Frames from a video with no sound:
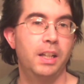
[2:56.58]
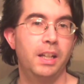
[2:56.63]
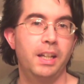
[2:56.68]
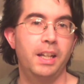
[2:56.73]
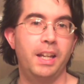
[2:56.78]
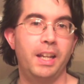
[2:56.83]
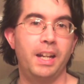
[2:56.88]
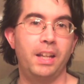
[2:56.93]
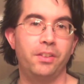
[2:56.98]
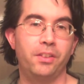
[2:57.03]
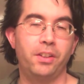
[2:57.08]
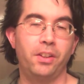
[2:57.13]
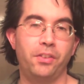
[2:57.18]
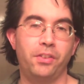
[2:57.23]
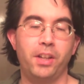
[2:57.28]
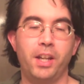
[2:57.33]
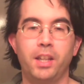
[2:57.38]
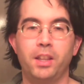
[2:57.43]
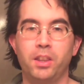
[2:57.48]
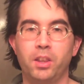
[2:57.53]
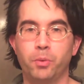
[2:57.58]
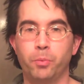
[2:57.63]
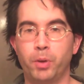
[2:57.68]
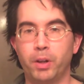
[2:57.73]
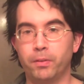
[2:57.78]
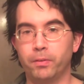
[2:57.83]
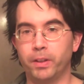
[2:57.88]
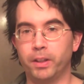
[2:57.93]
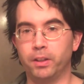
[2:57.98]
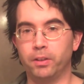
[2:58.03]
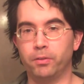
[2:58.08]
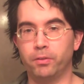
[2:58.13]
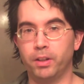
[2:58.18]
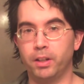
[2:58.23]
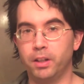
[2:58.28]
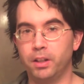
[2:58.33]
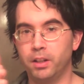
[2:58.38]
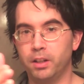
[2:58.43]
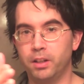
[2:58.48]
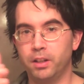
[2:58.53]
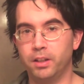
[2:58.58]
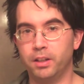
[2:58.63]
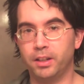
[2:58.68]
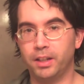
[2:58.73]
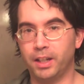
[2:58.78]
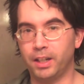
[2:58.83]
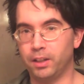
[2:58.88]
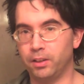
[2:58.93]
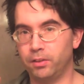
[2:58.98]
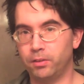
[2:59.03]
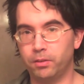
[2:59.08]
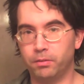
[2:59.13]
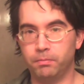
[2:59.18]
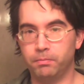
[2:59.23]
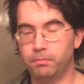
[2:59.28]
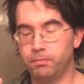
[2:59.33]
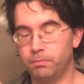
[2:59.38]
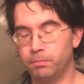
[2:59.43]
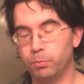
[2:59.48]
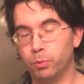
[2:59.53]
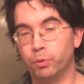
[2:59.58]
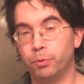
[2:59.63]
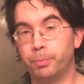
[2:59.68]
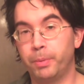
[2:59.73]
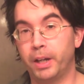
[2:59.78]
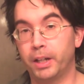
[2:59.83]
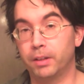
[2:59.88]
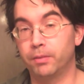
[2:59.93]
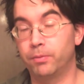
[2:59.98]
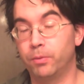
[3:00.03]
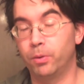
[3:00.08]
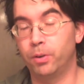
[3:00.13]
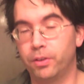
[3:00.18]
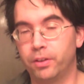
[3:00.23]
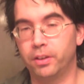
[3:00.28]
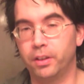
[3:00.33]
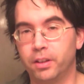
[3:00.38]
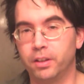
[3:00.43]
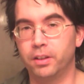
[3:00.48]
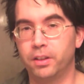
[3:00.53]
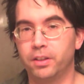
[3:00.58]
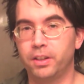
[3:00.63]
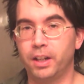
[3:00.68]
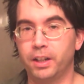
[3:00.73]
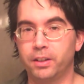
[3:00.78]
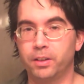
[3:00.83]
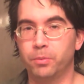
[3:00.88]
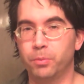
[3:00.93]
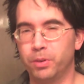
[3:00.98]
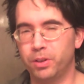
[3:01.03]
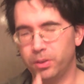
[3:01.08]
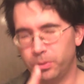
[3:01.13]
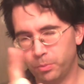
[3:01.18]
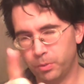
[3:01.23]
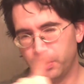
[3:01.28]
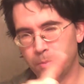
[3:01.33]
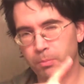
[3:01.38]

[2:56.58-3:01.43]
And as it does that, the wavelength grid kind of moves back and forth in the detector, which is one